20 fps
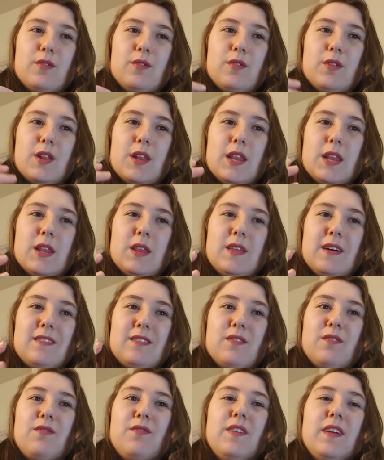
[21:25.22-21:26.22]
that the
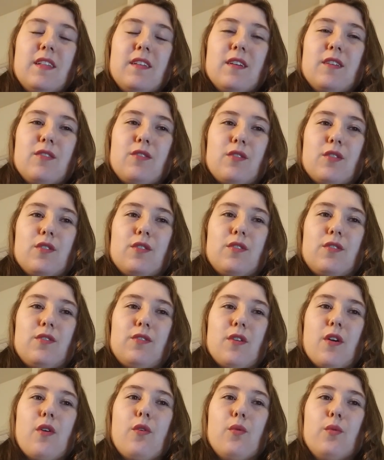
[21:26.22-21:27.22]
feelings are
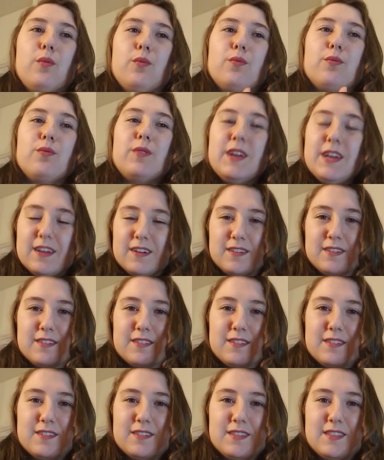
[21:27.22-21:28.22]
so real,
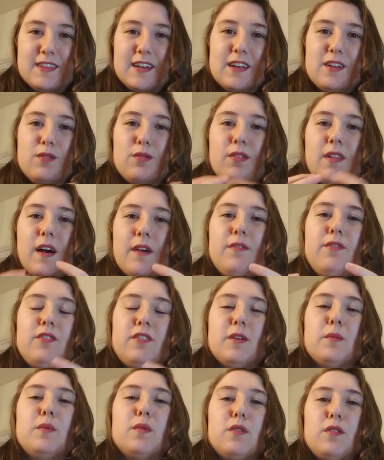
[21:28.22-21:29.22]
that you love
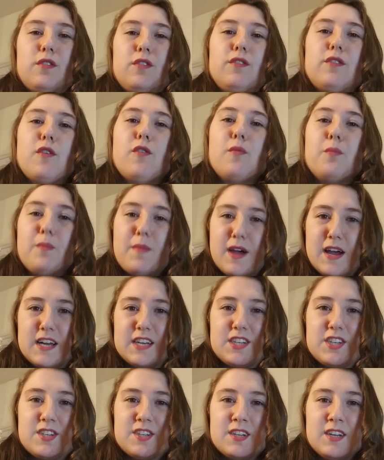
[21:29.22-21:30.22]
someone so
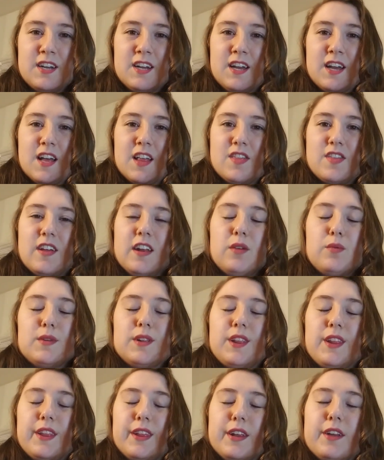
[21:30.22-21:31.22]
much, that it would
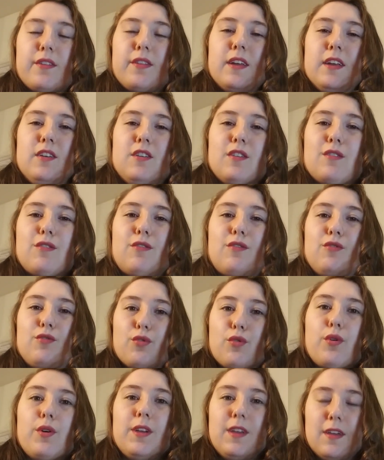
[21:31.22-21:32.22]
literally destroy
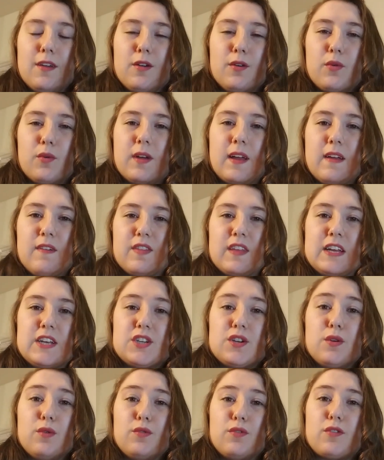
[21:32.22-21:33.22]
you if they
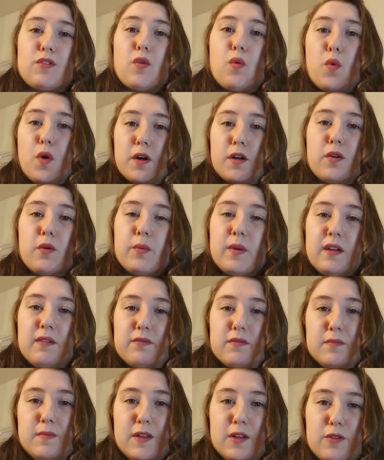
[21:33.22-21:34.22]
chose to walk away from
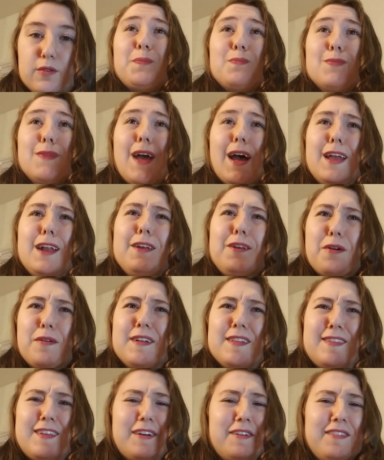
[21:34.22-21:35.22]
you. And I know that
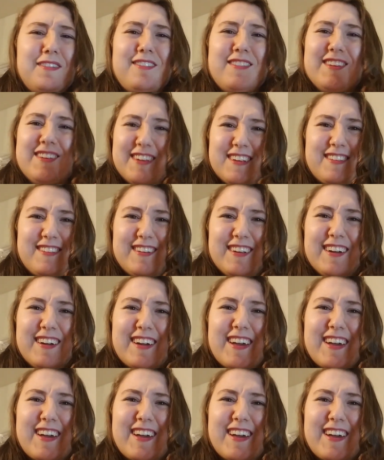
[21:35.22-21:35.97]
sounds sadistic,